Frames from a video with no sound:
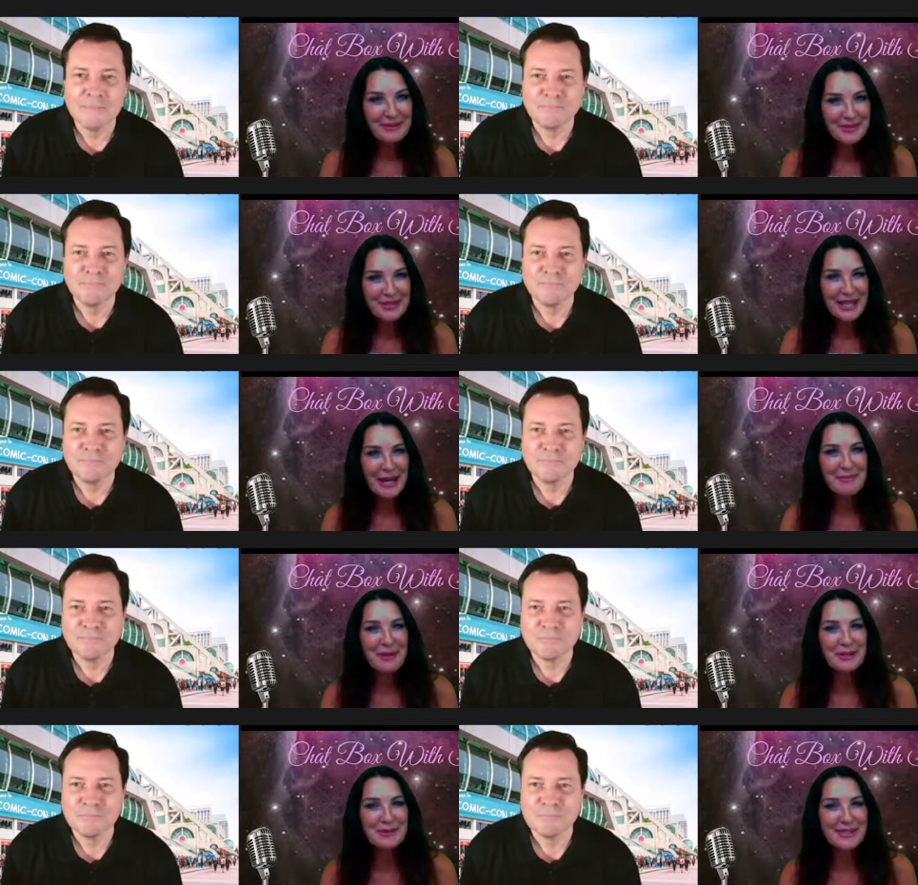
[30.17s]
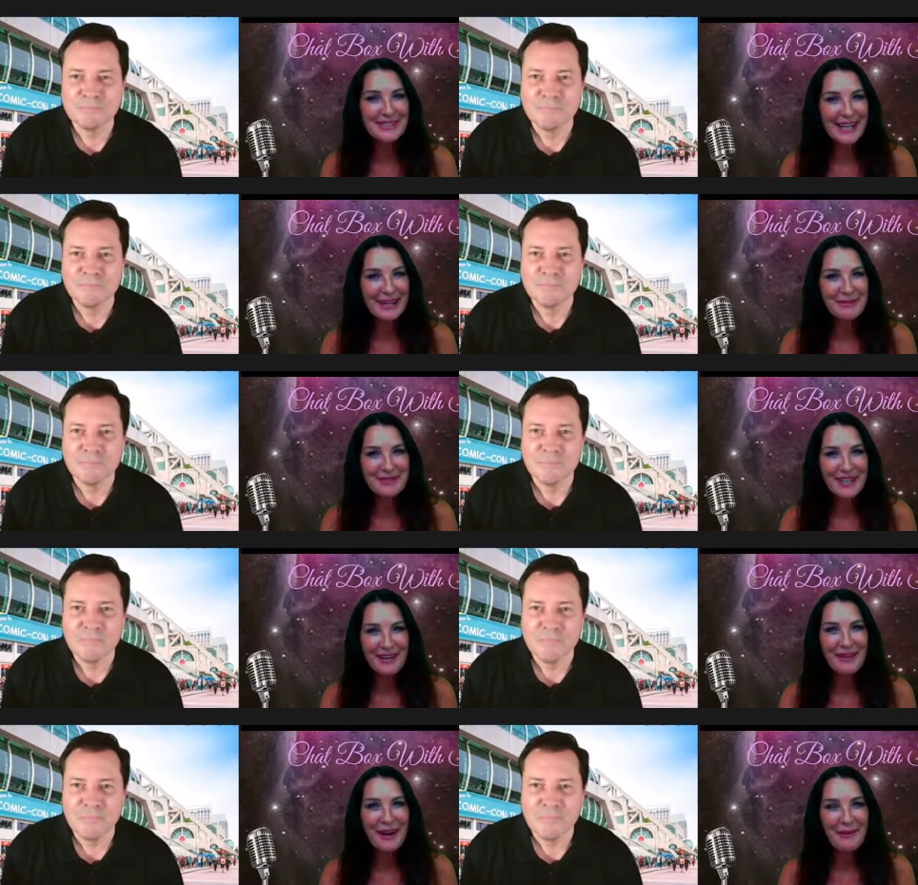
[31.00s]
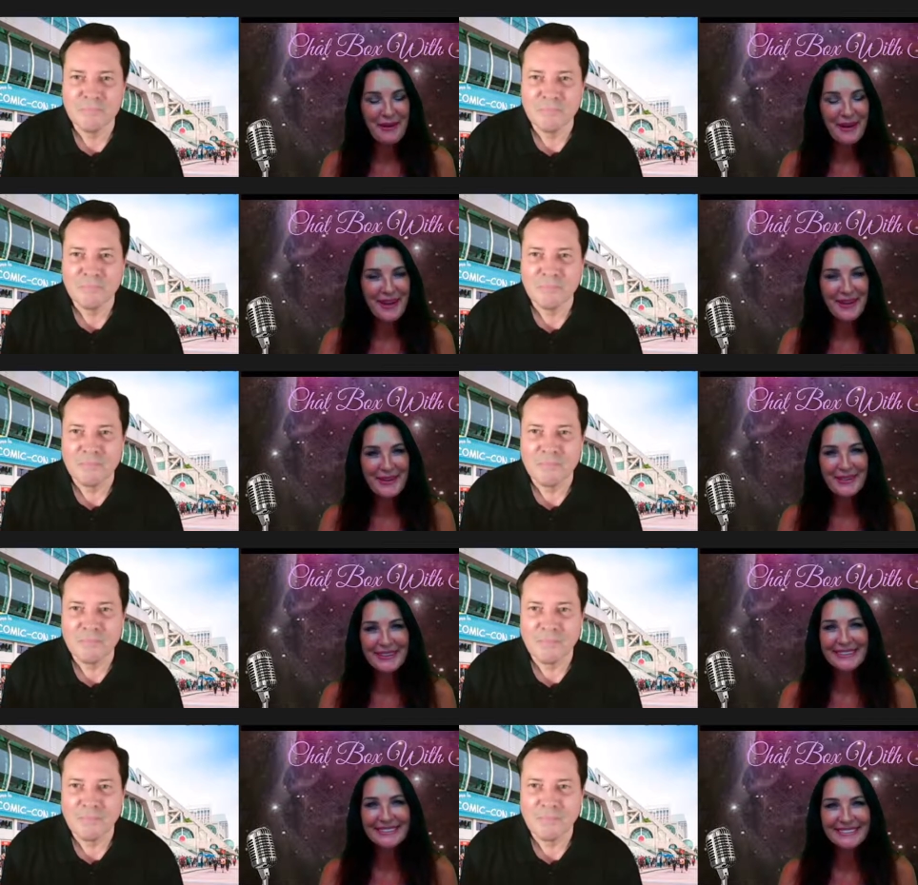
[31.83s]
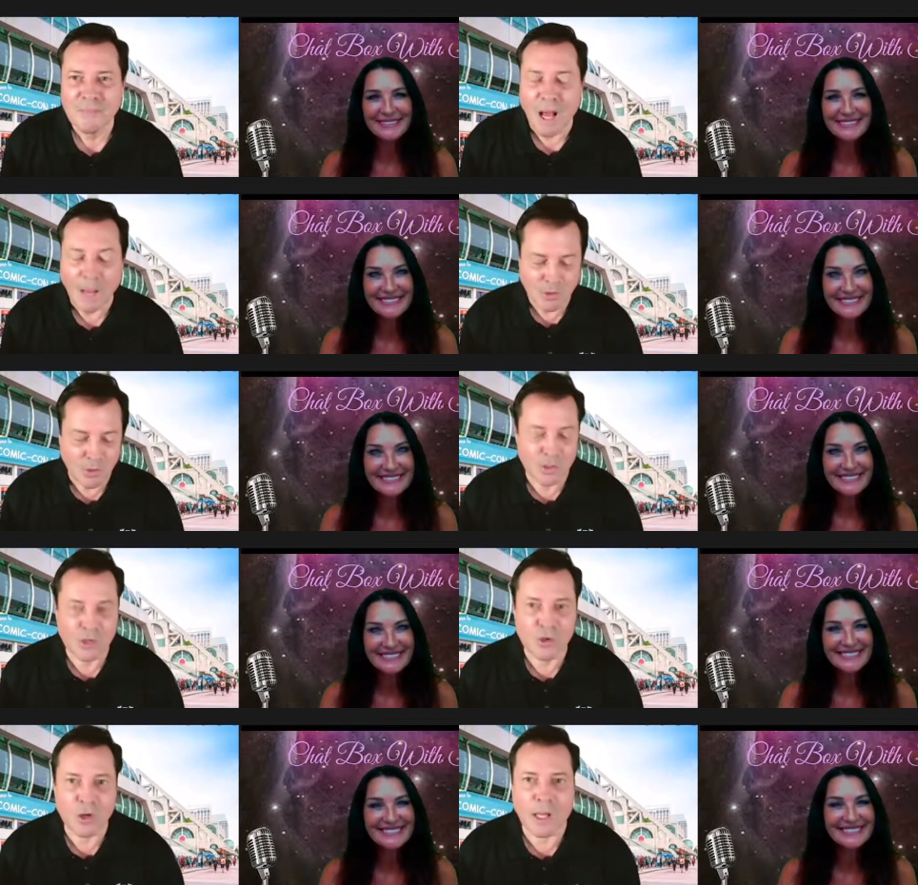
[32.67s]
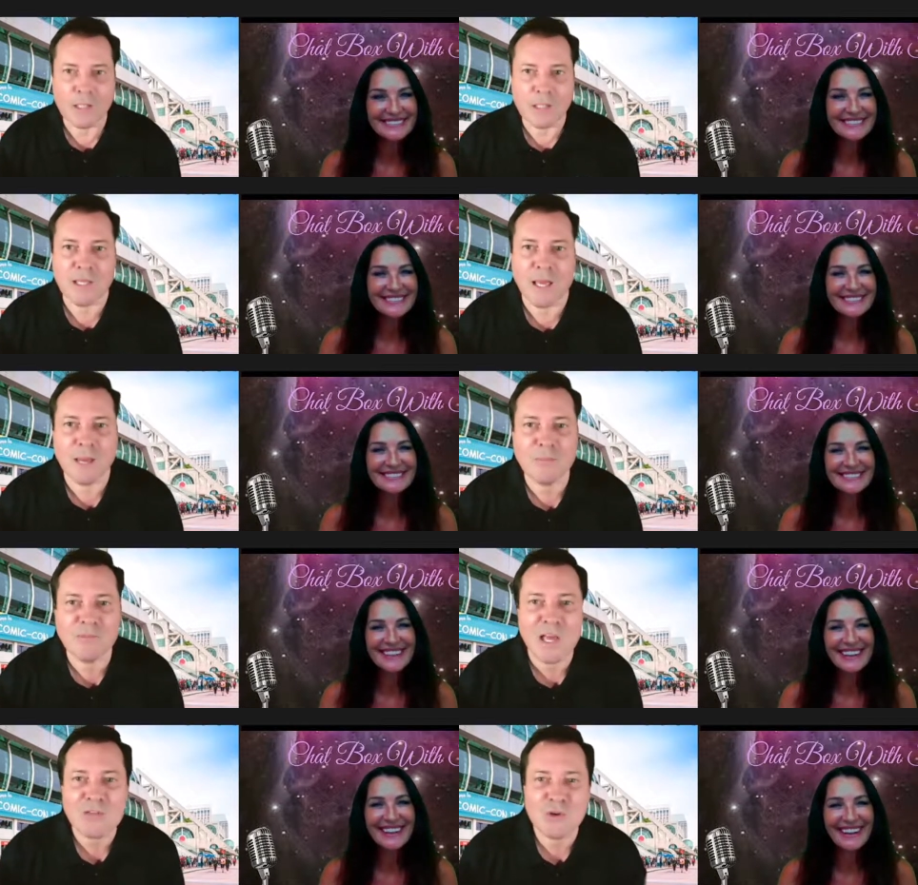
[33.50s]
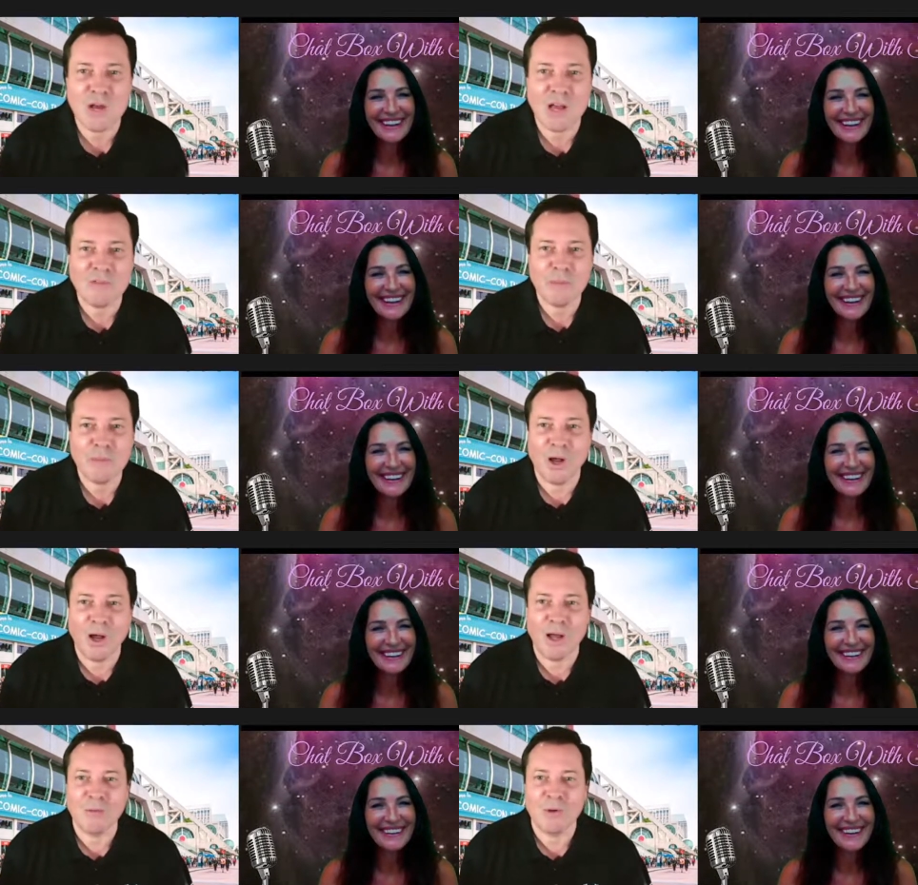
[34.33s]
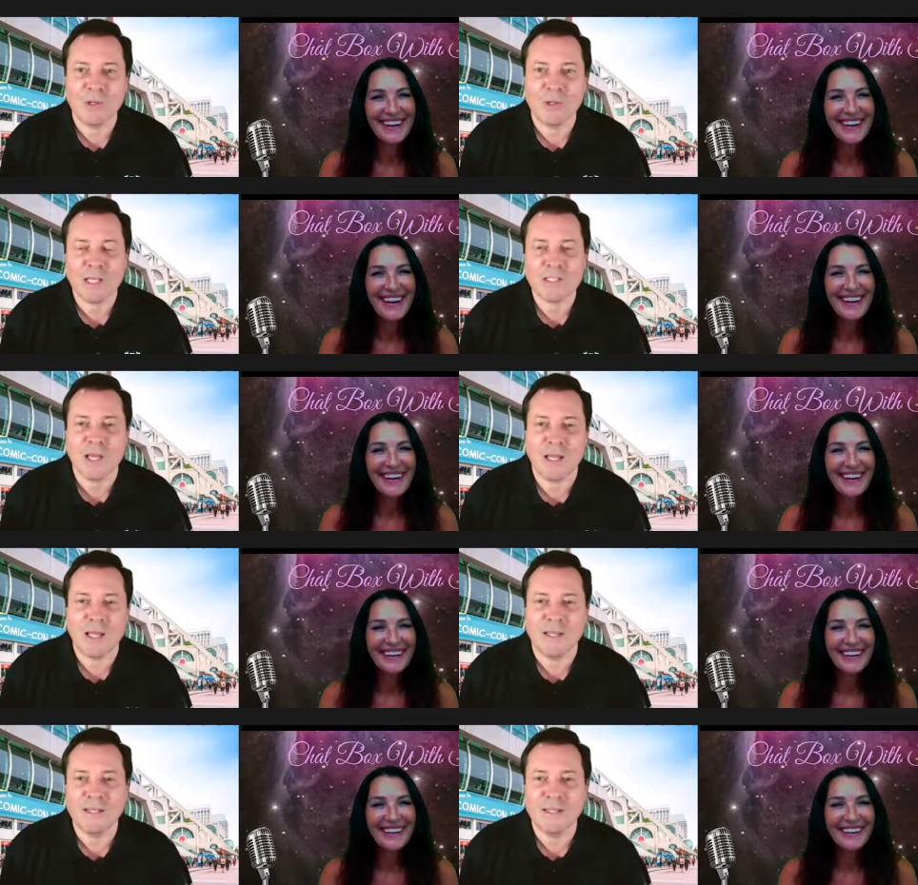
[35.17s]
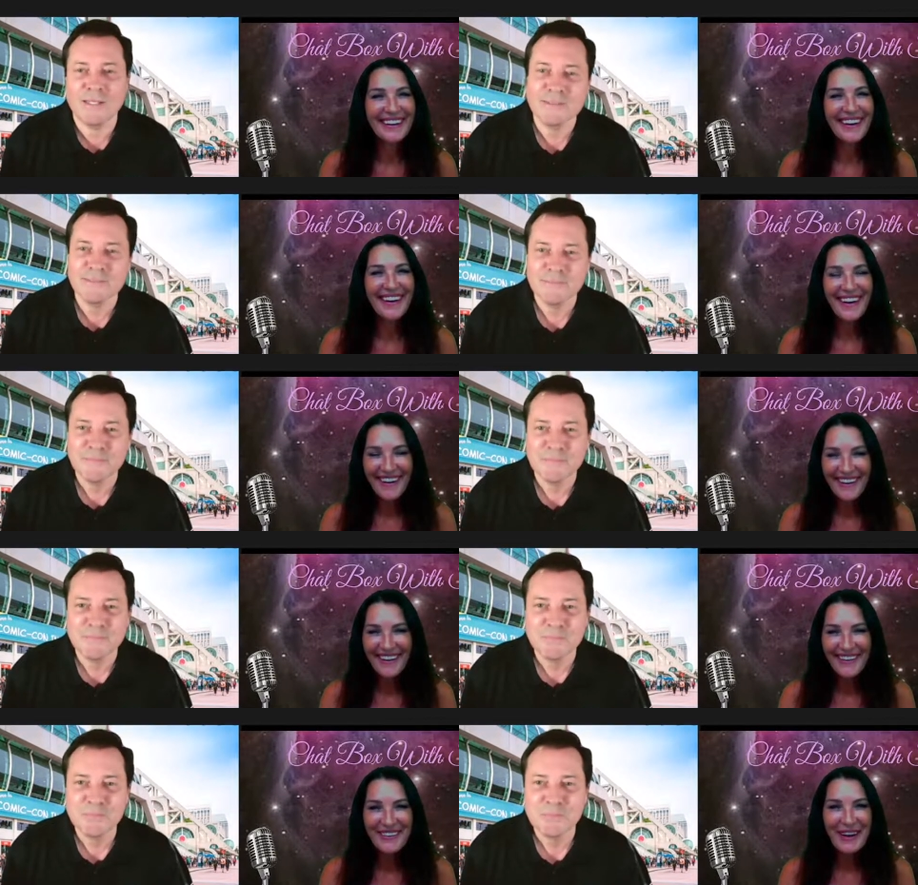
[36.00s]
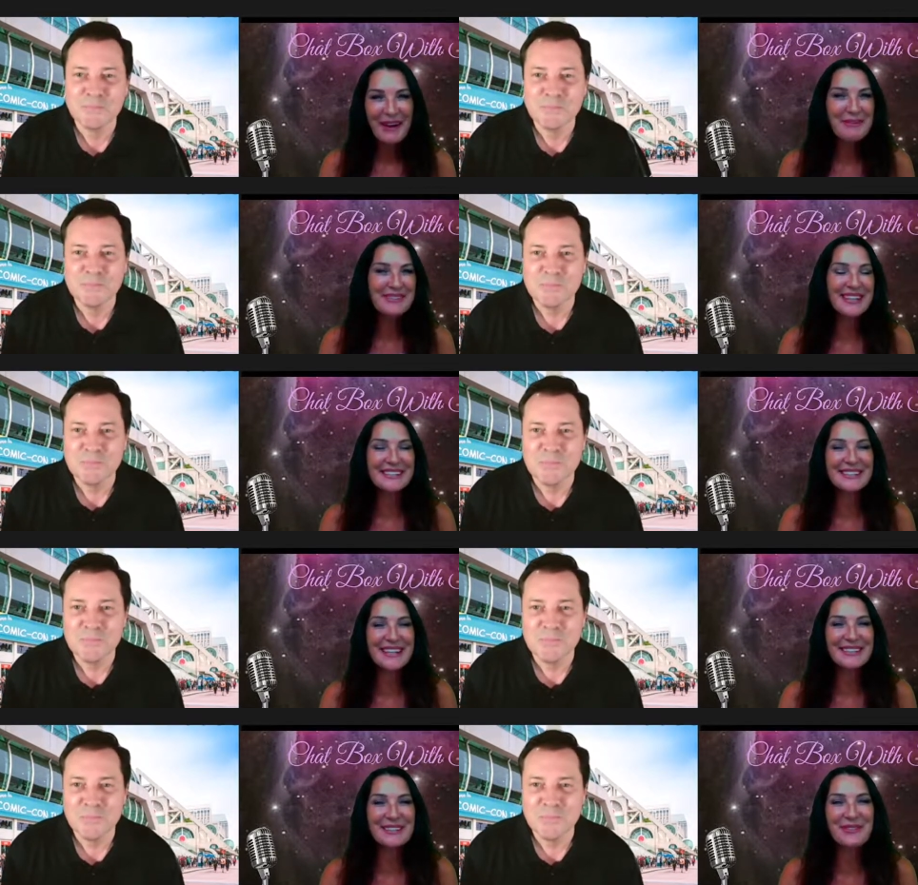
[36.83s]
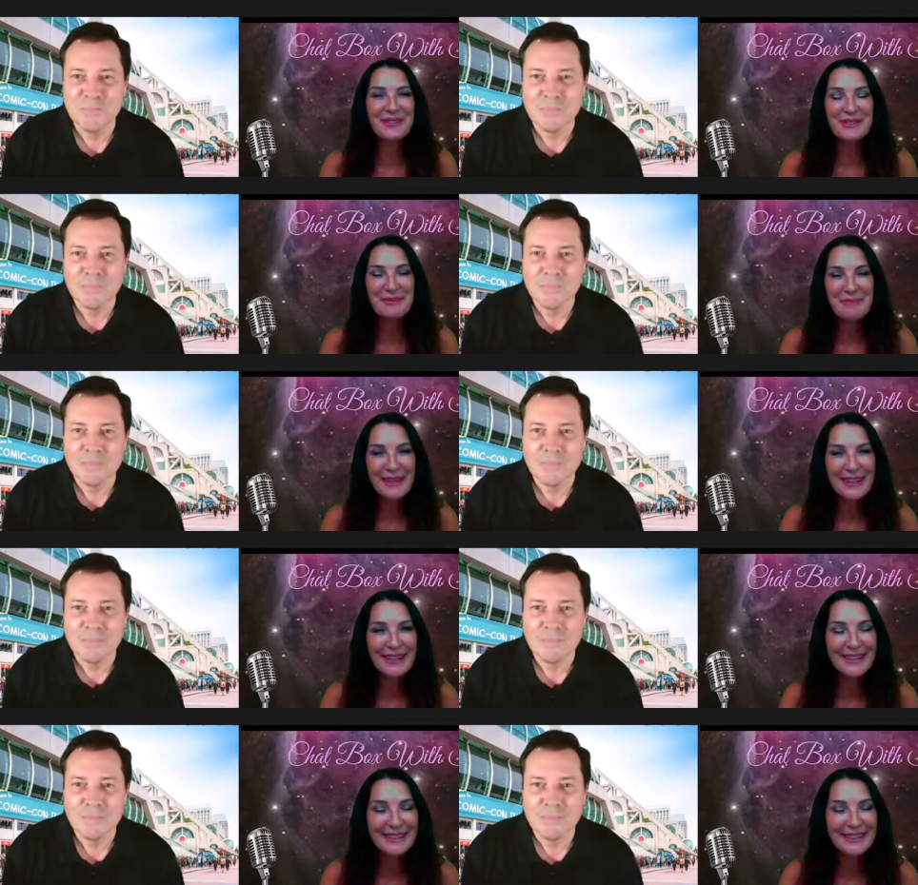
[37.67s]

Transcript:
Speaker 1: to Chatbox with Sam, Jeff. How are you?
Speaker 2: I'm doing great, Sam. Thanks for having me on. Really excited.
Speaker 1: Oh, I was excited for you to be here